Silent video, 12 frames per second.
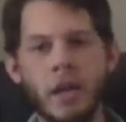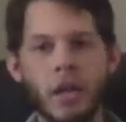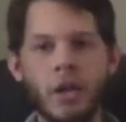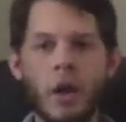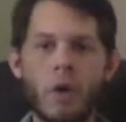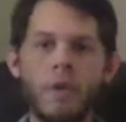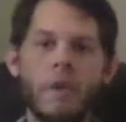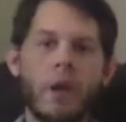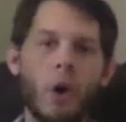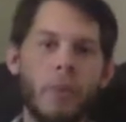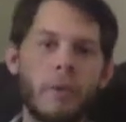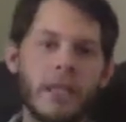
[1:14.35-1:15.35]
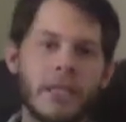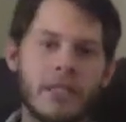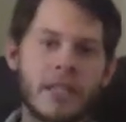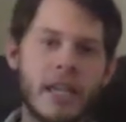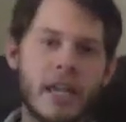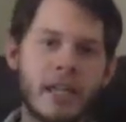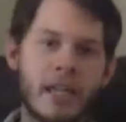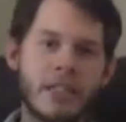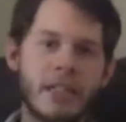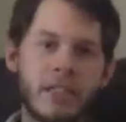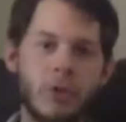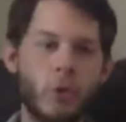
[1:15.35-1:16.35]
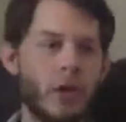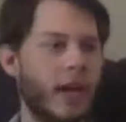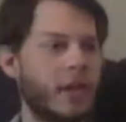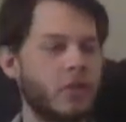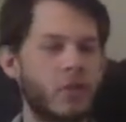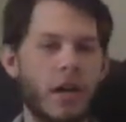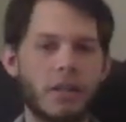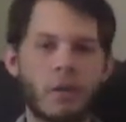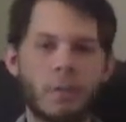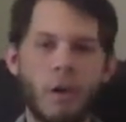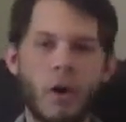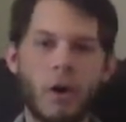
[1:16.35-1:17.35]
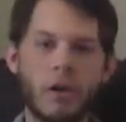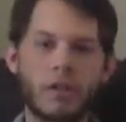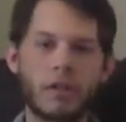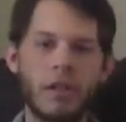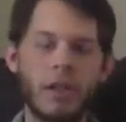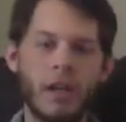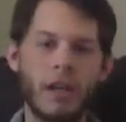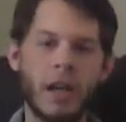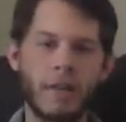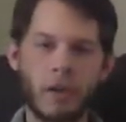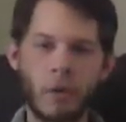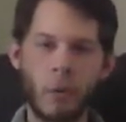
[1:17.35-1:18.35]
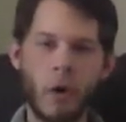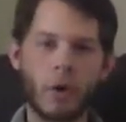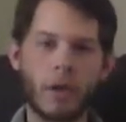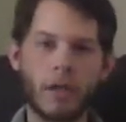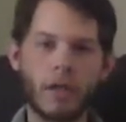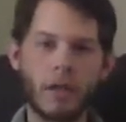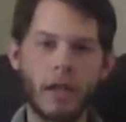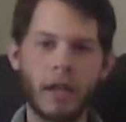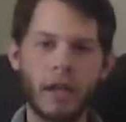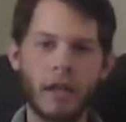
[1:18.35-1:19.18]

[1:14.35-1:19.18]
you know that the opening scene is these three astronauts on Mars, and they're walking